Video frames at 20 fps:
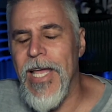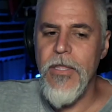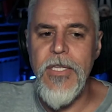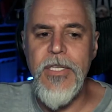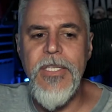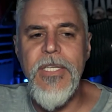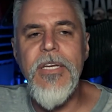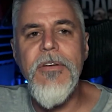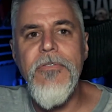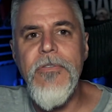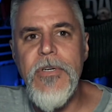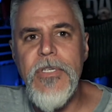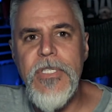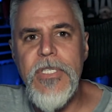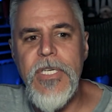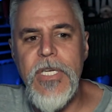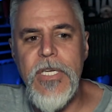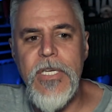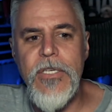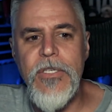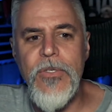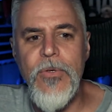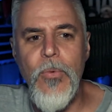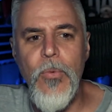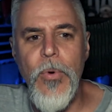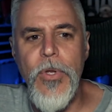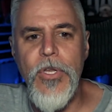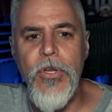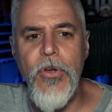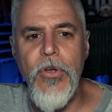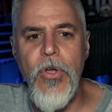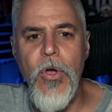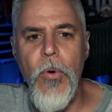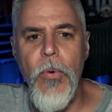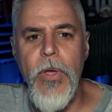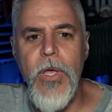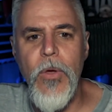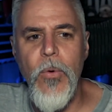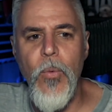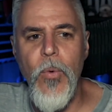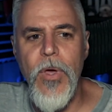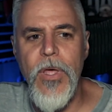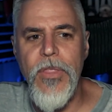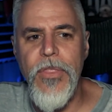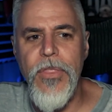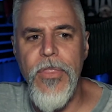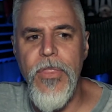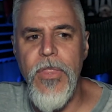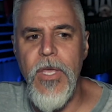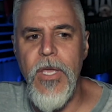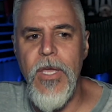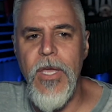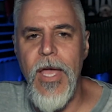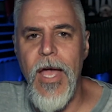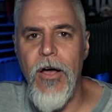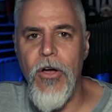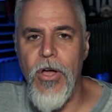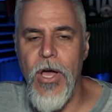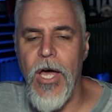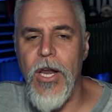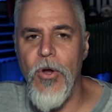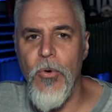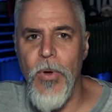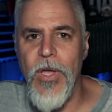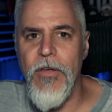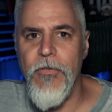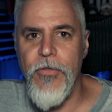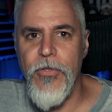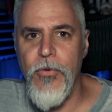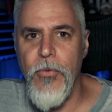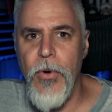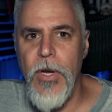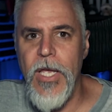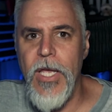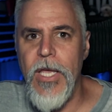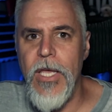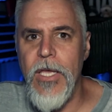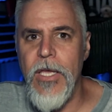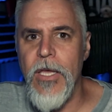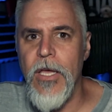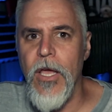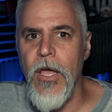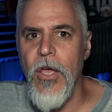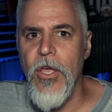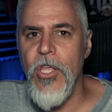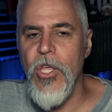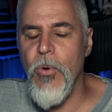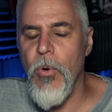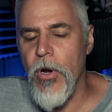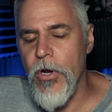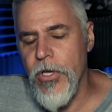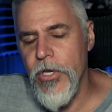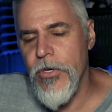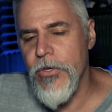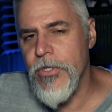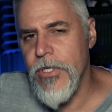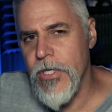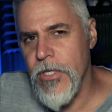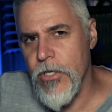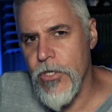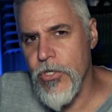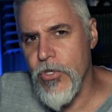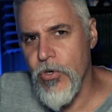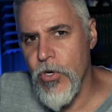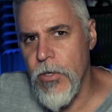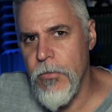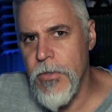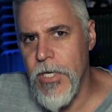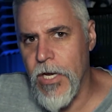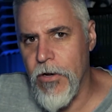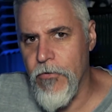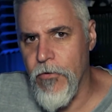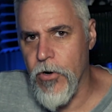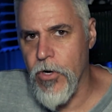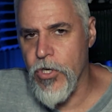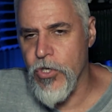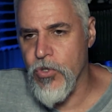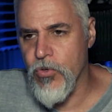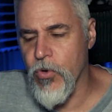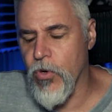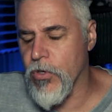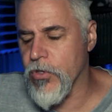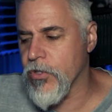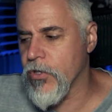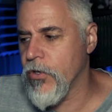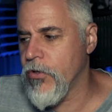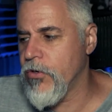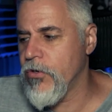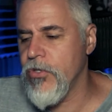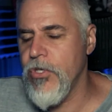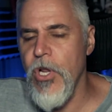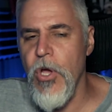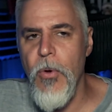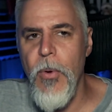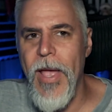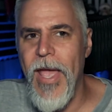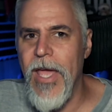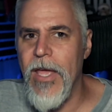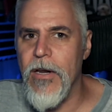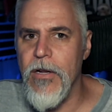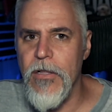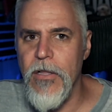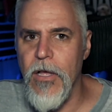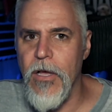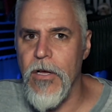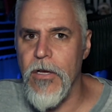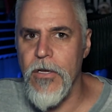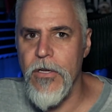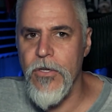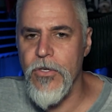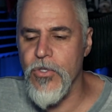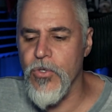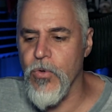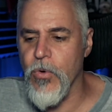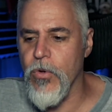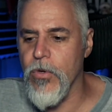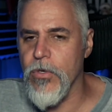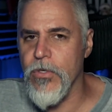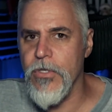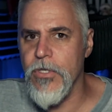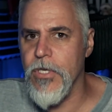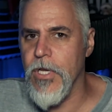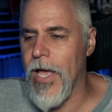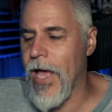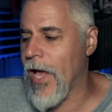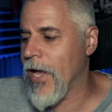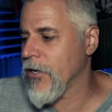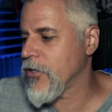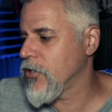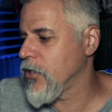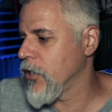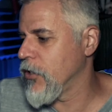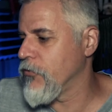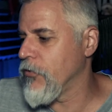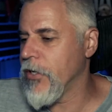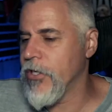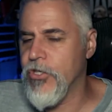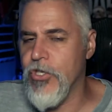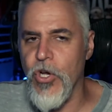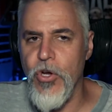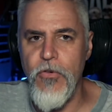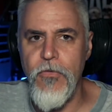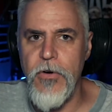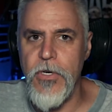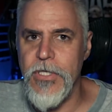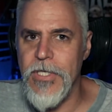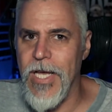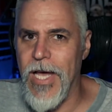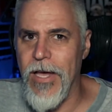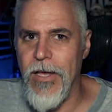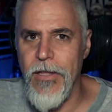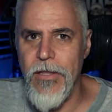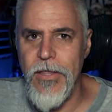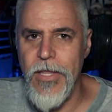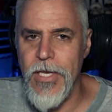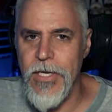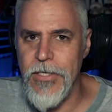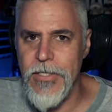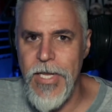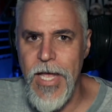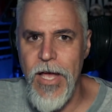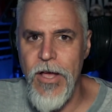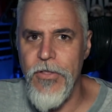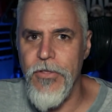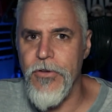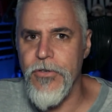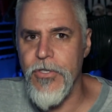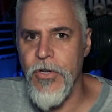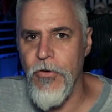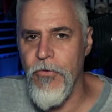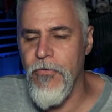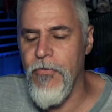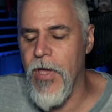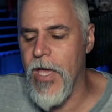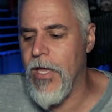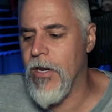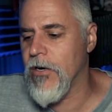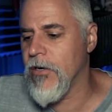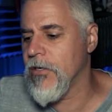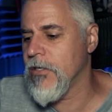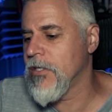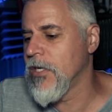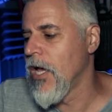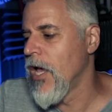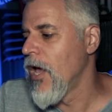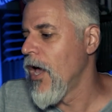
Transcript: The difference is when you're going with the Elgato Wave3, you are using the Stream Deck for controls. So there's no analog controls to actually reach over, dial things down. There's no faders.